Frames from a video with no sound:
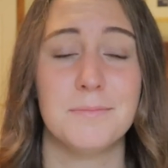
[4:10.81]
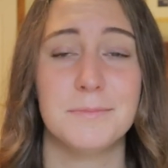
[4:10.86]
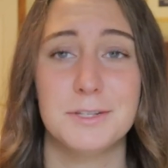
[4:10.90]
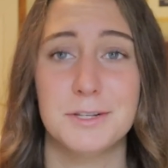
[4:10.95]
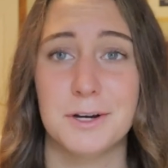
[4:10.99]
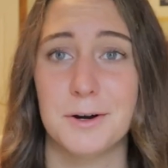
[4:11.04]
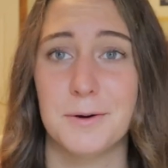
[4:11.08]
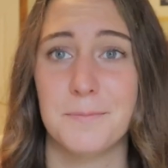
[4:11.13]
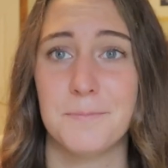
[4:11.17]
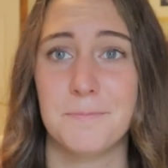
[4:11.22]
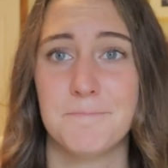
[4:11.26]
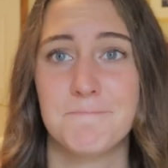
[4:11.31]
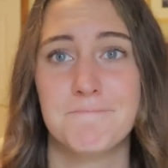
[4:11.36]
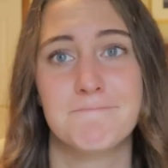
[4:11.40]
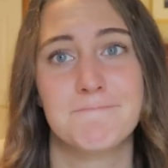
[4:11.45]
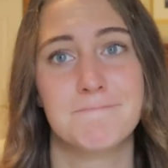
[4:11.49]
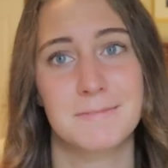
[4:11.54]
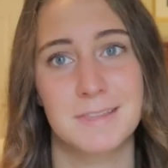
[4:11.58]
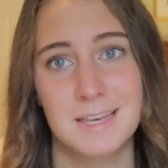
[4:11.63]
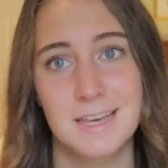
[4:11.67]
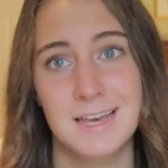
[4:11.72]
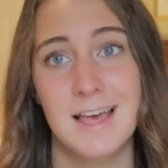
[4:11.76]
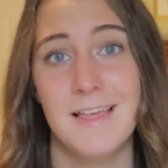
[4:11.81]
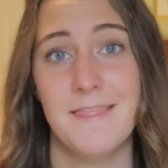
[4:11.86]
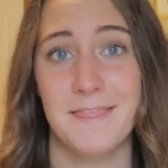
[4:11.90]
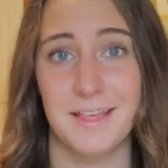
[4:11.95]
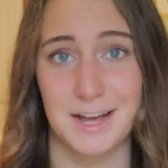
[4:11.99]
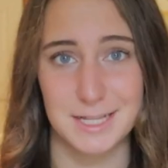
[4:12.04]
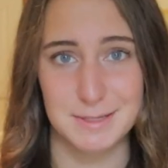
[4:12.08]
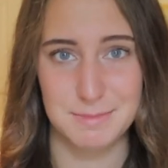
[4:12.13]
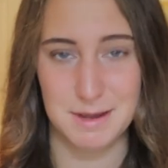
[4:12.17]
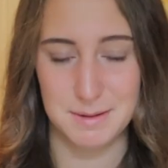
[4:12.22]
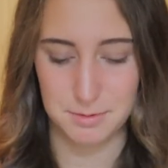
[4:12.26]
So
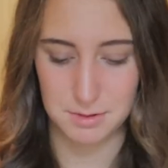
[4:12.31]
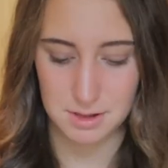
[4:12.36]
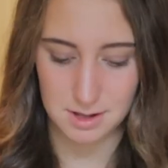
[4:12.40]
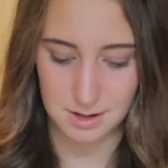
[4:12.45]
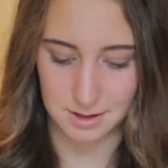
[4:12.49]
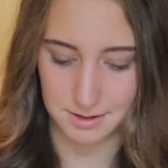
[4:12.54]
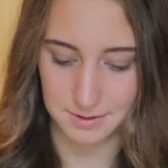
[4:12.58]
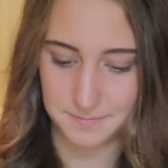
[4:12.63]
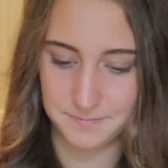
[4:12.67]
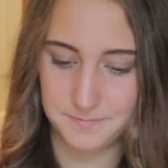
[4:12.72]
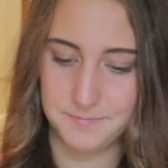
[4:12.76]
that's my plug.